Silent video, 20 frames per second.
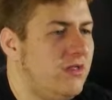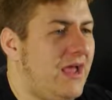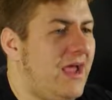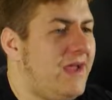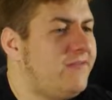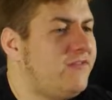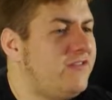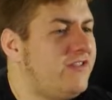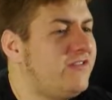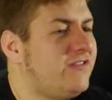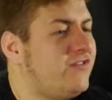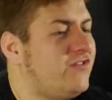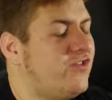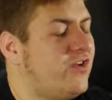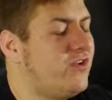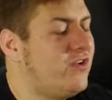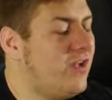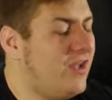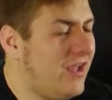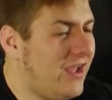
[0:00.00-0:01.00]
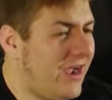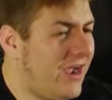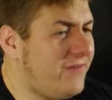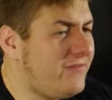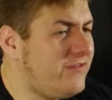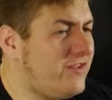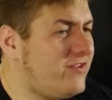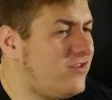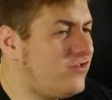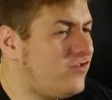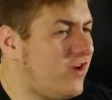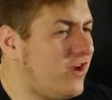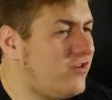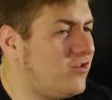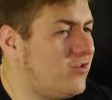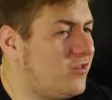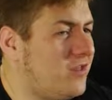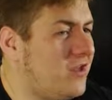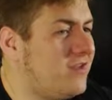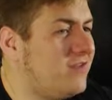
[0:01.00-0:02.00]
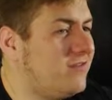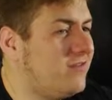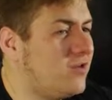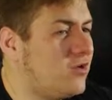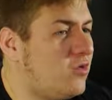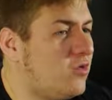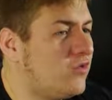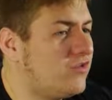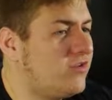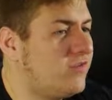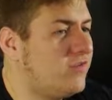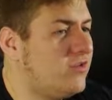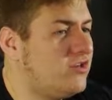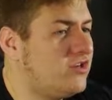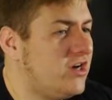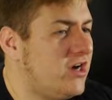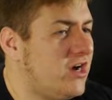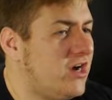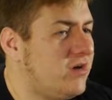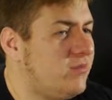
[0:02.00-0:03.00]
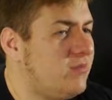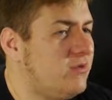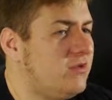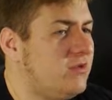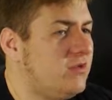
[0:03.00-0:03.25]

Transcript: I've seen stranger I've seen stranger things in the course of the job.